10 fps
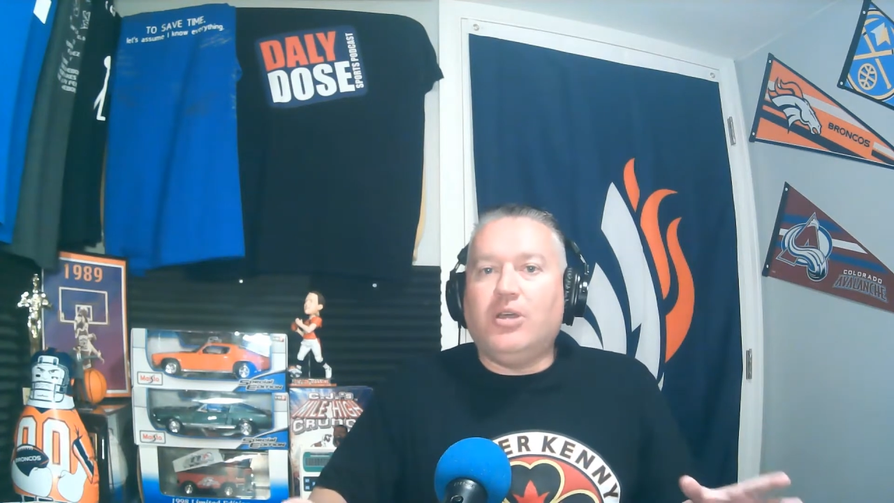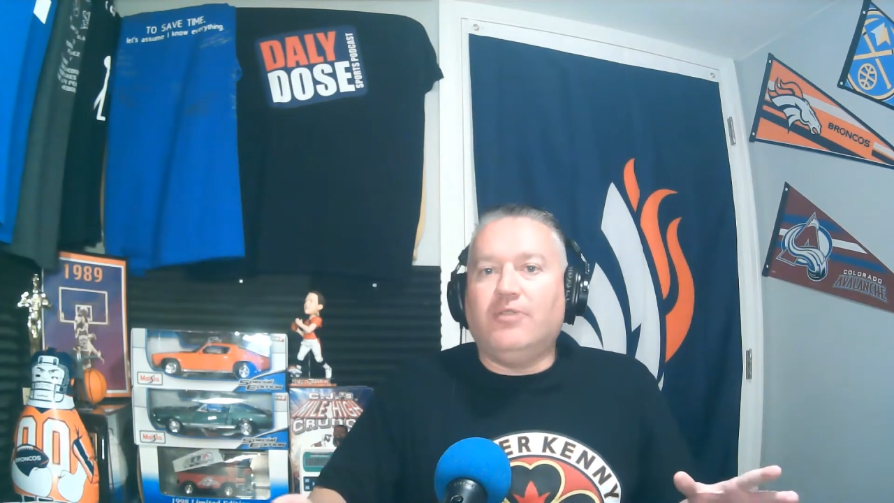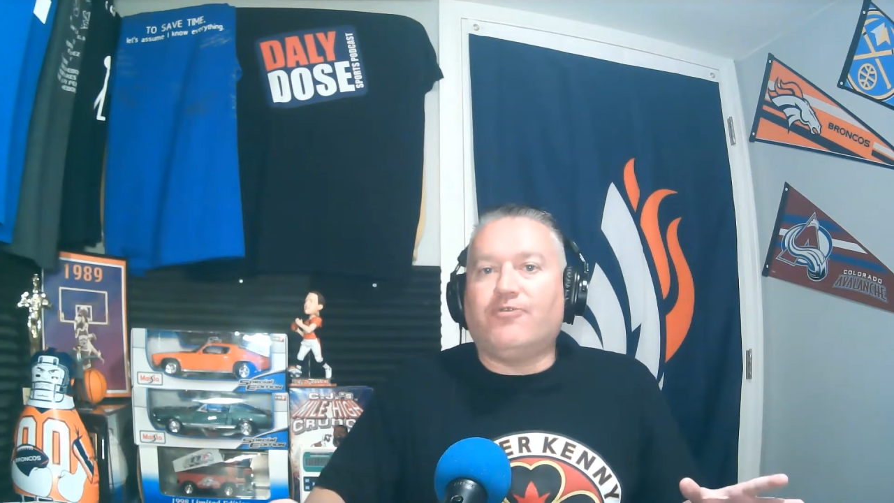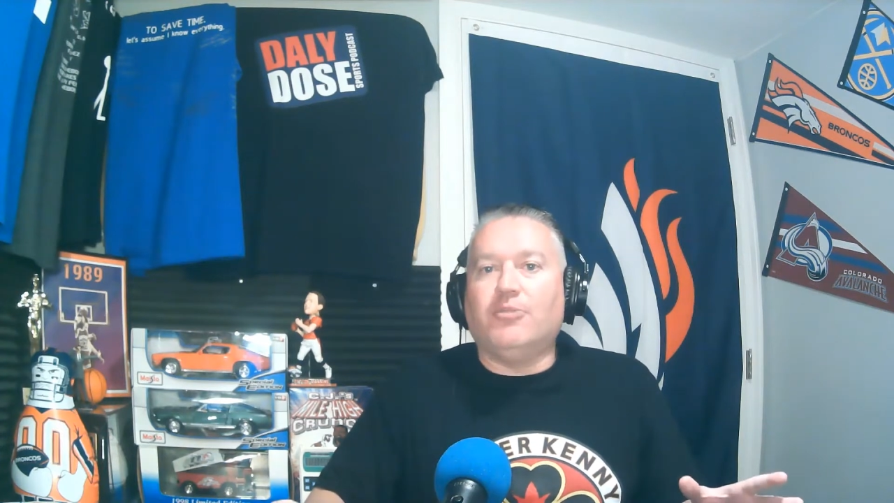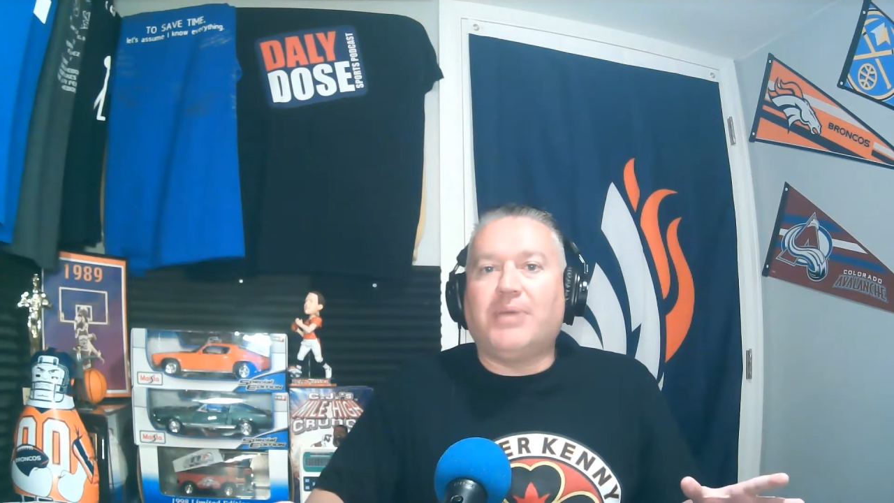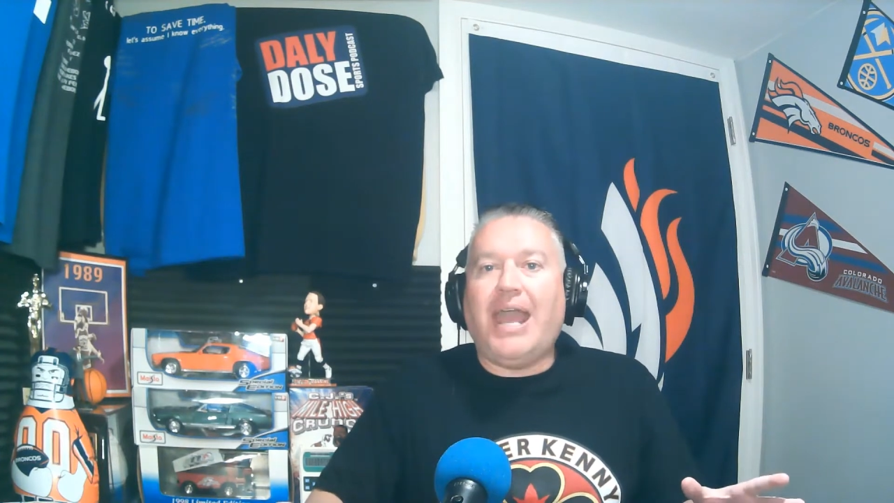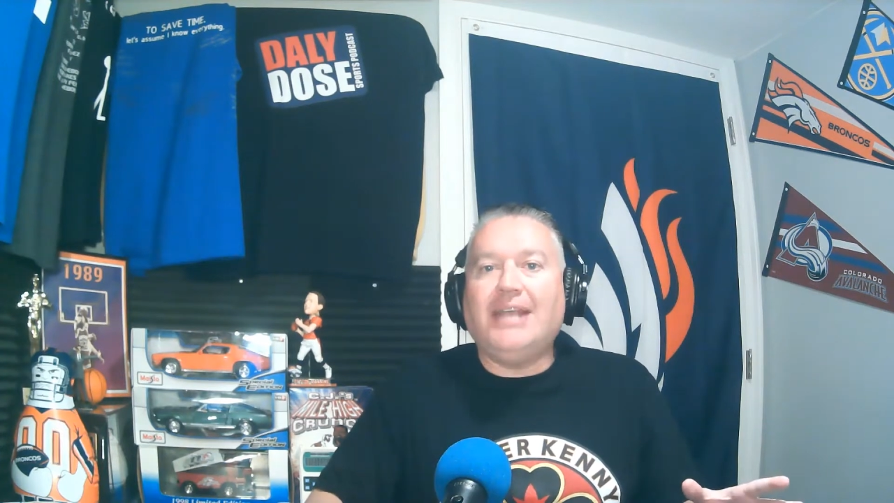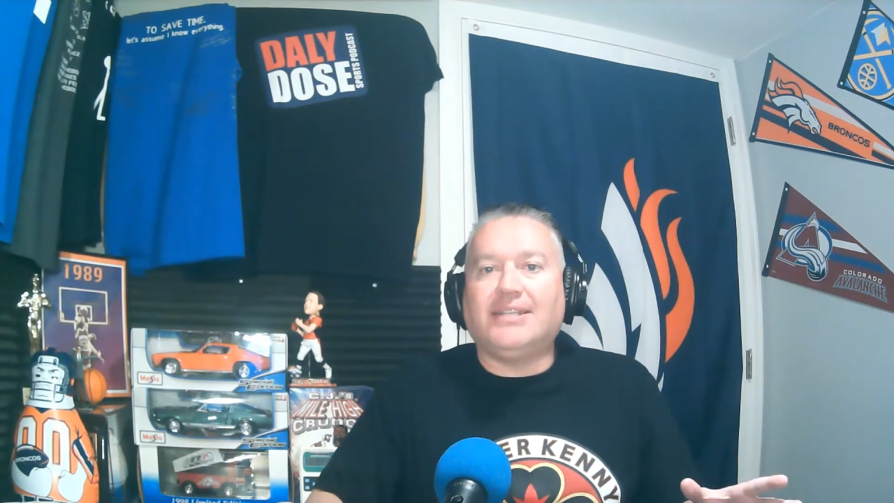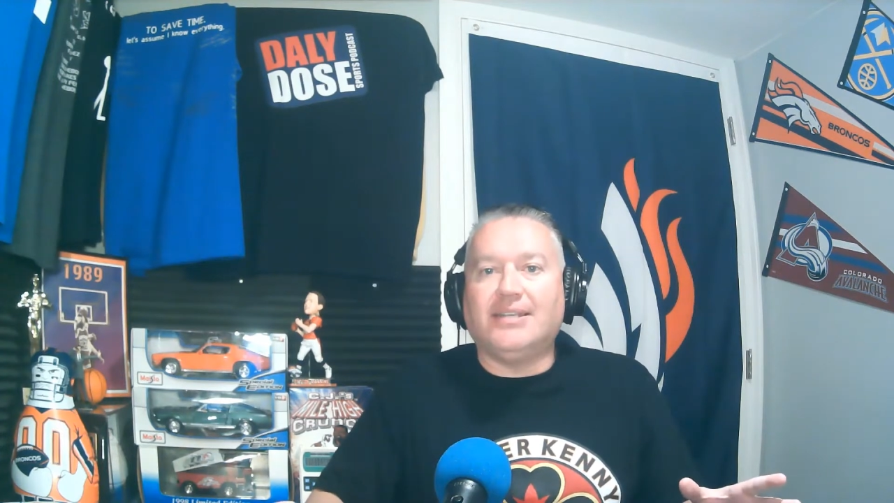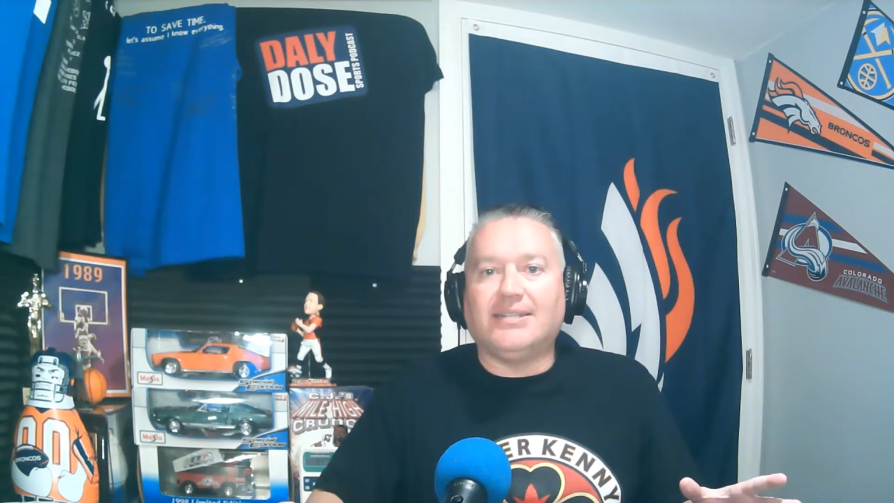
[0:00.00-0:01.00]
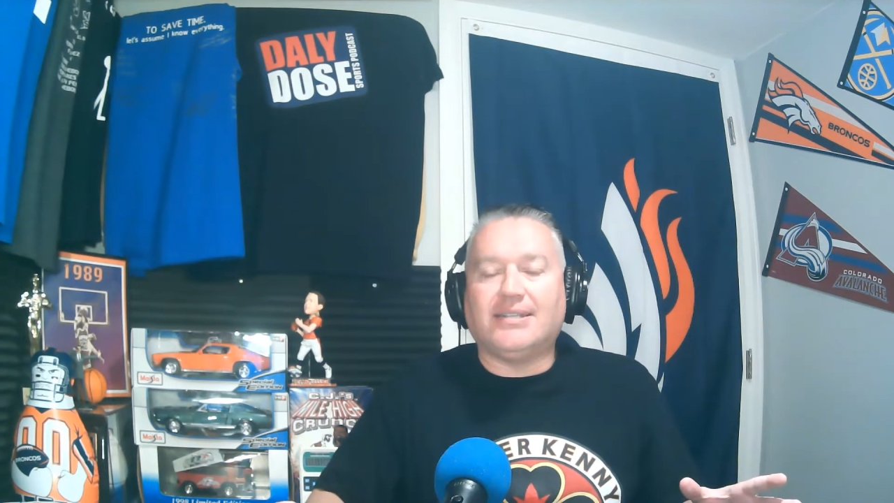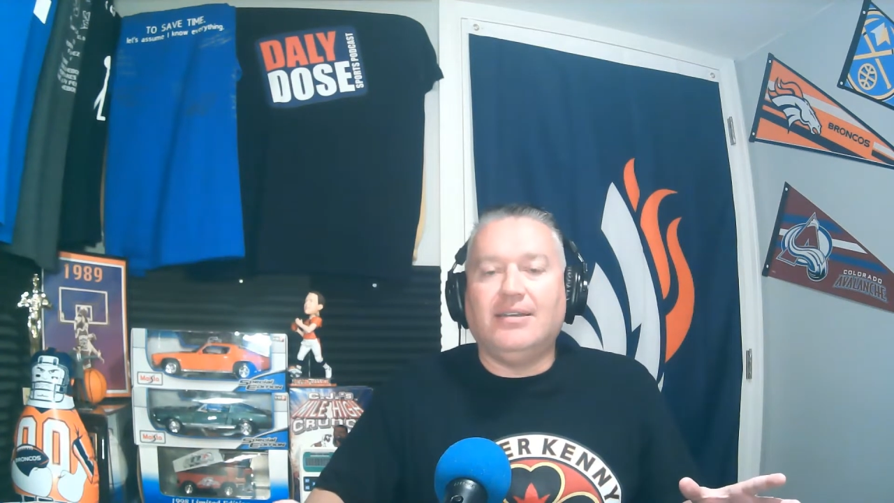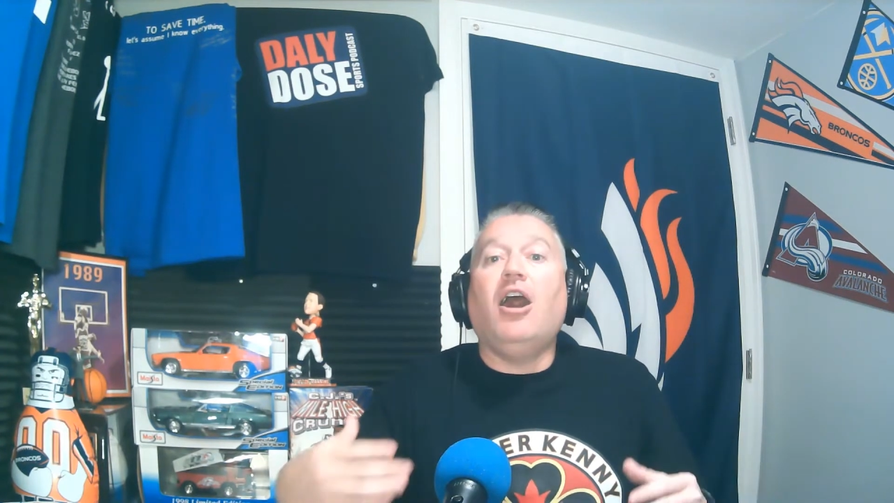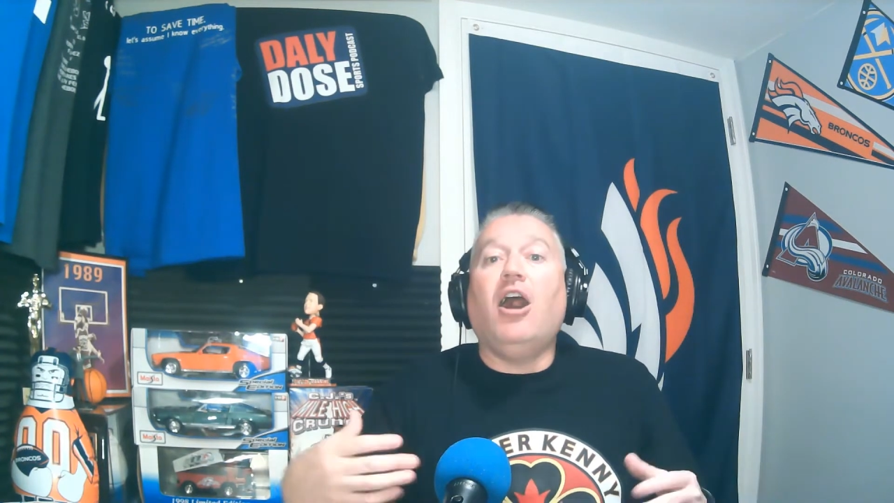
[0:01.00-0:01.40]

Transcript: confirmed cases